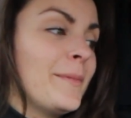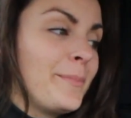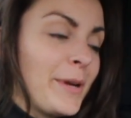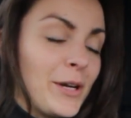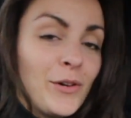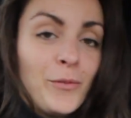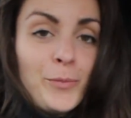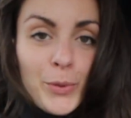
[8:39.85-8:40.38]

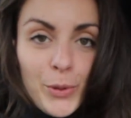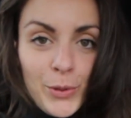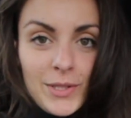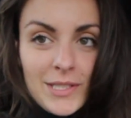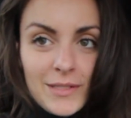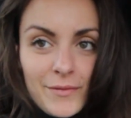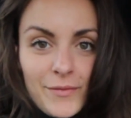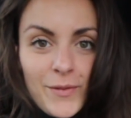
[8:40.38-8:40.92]
pair of
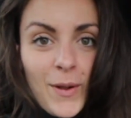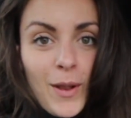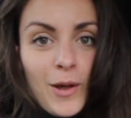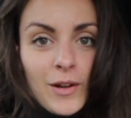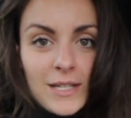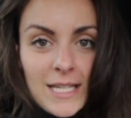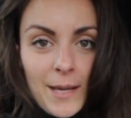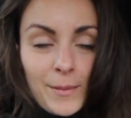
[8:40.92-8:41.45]
boots for a
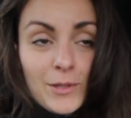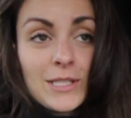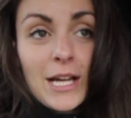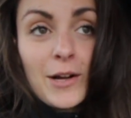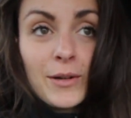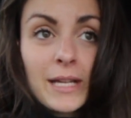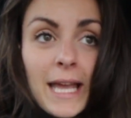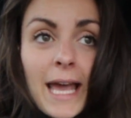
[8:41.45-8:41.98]
long time, because I
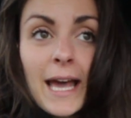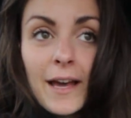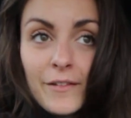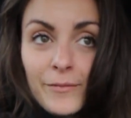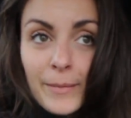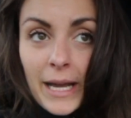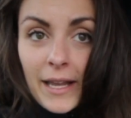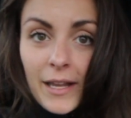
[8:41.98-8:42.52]
only
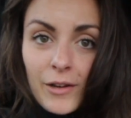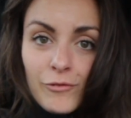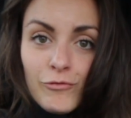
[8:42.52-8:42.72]
have my